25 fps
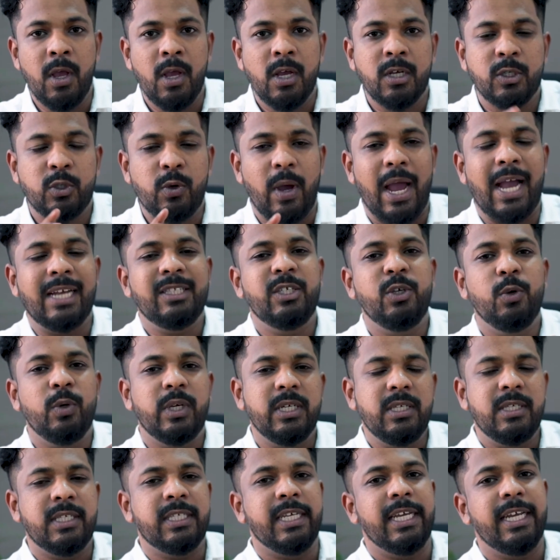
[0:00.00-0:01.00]
So as you
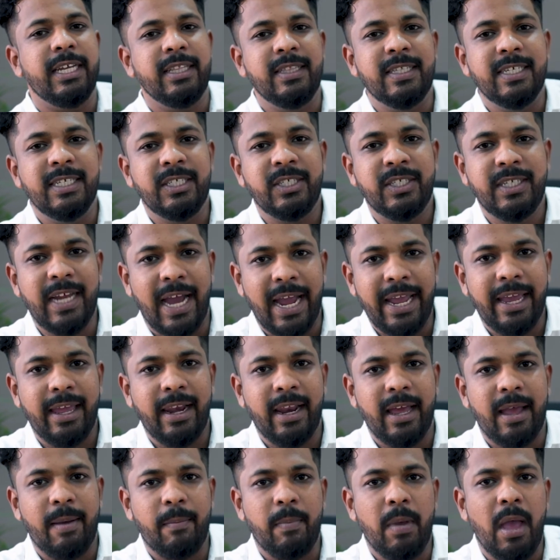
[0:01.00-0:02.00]
can see in this
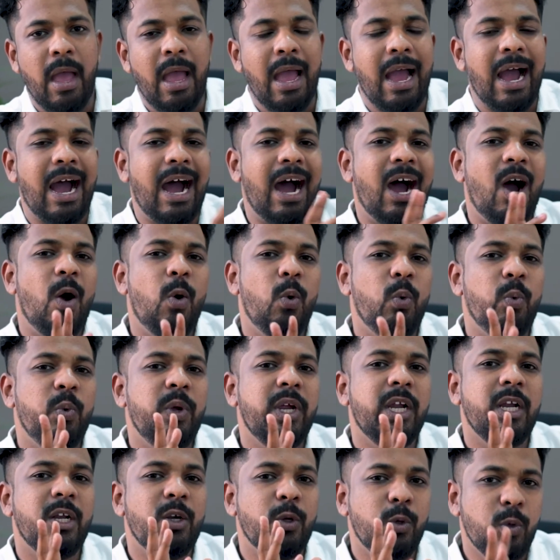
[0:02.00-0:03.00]
diagram, how
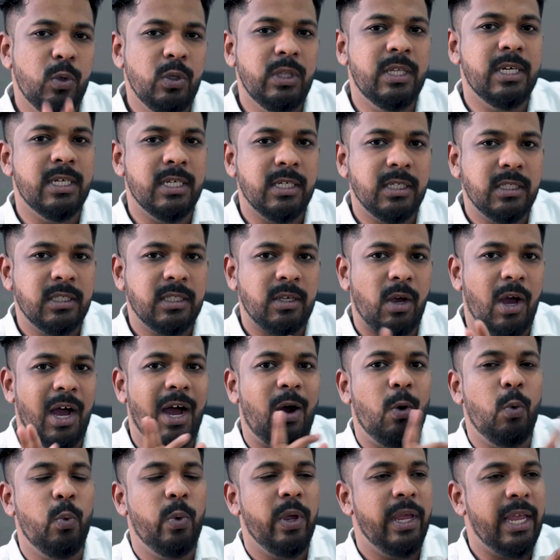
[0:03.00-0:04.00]
we do this,
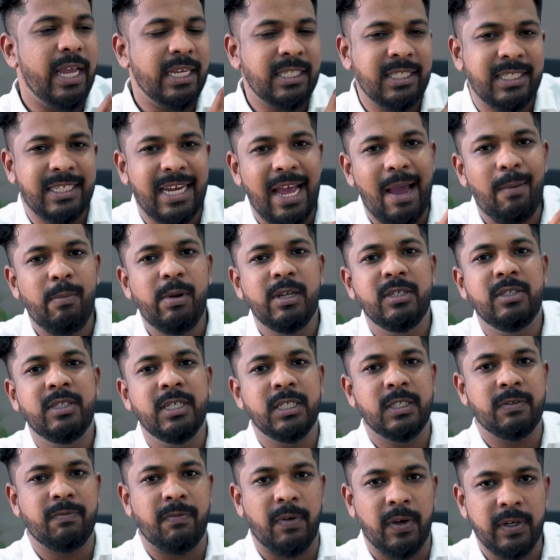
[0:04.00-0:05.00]
how we establish
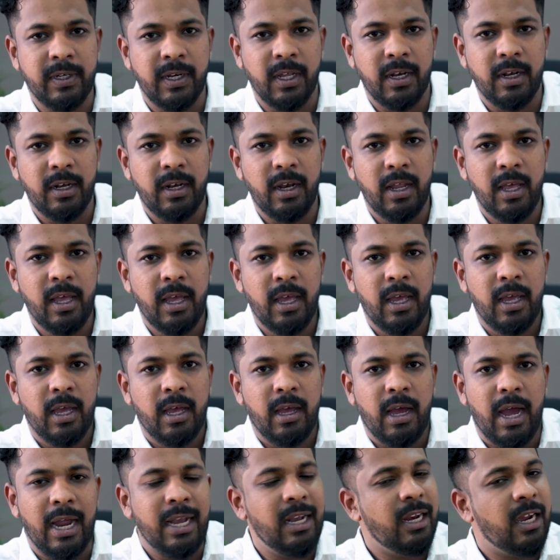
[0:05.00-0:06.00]
this funnel,
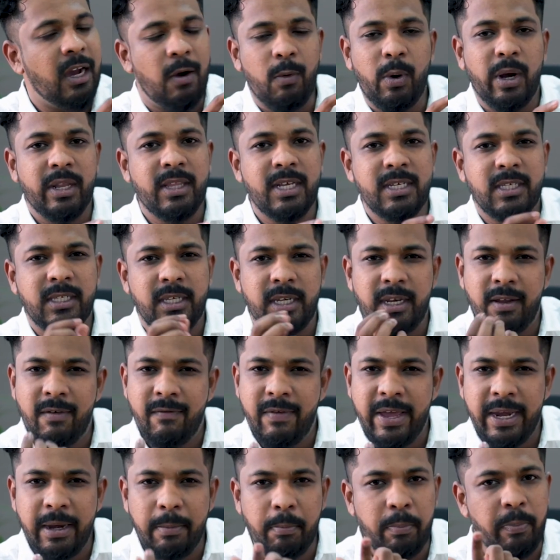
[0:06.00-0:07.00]
I'll cover this in a
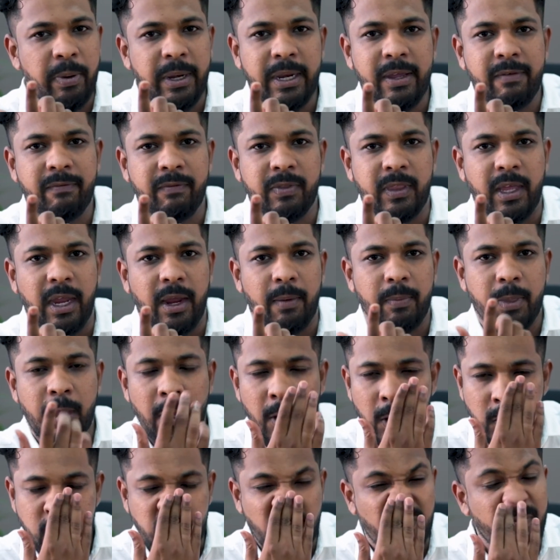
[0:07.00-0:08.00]
very brief thing.
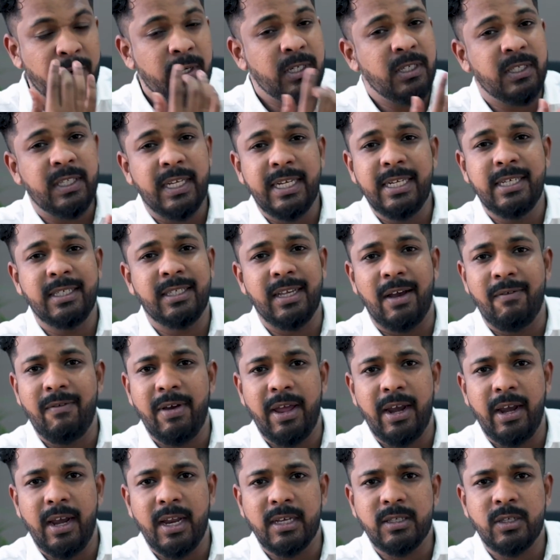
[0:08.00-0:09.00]
So first thing is
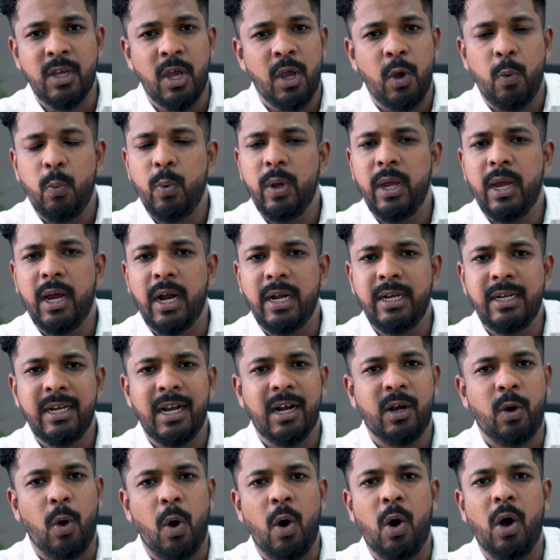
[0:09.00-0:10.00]
awareness. We
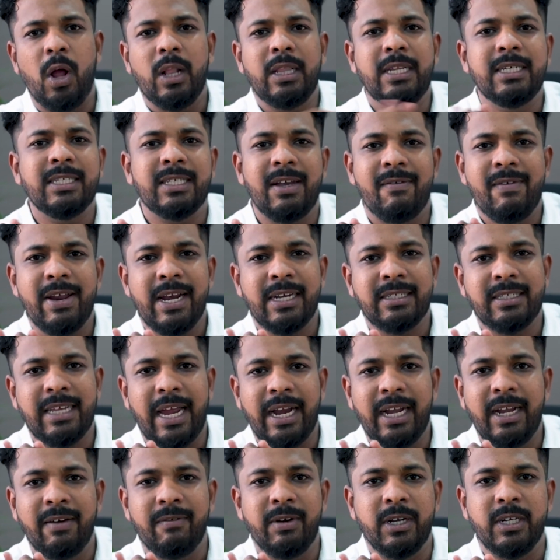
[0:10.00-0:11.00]
conduct all these awareness
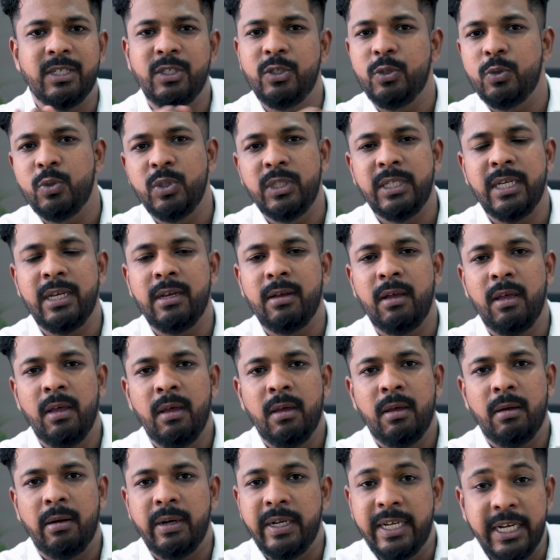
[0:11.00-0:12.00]
activities using
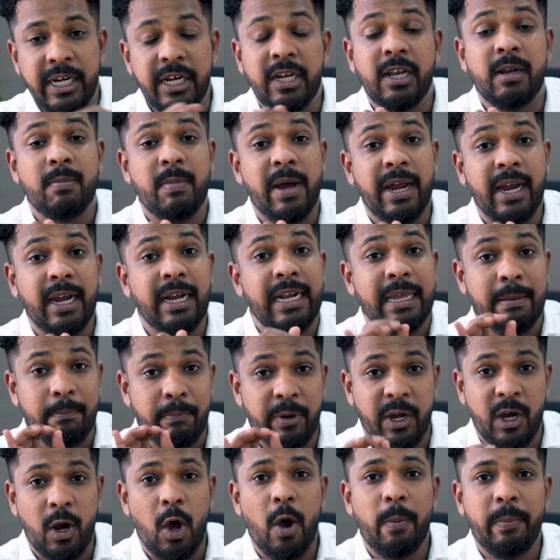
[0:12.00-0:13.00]
digital marketing
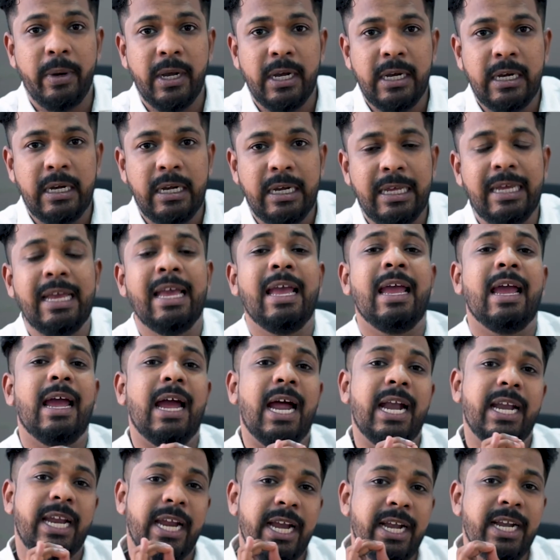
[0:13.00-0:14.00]
predominantly,
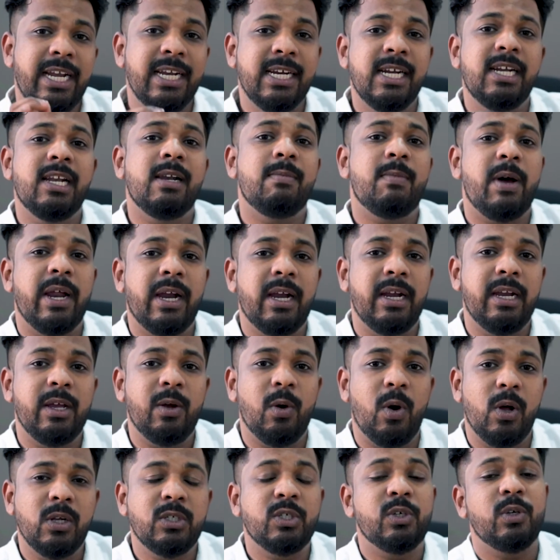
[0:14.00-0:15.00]
and in digital
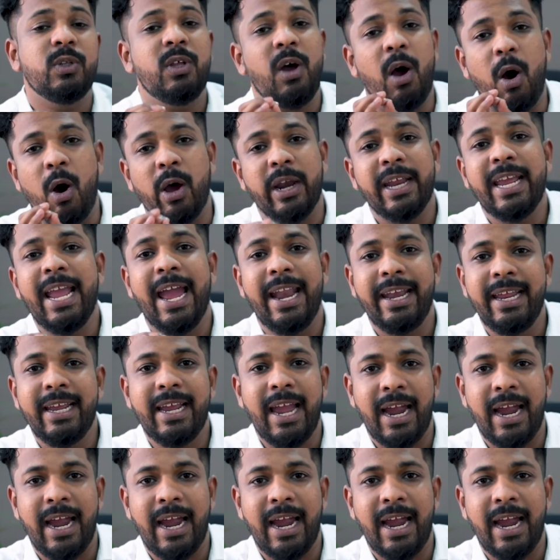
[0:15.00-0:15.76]
marketing also the organic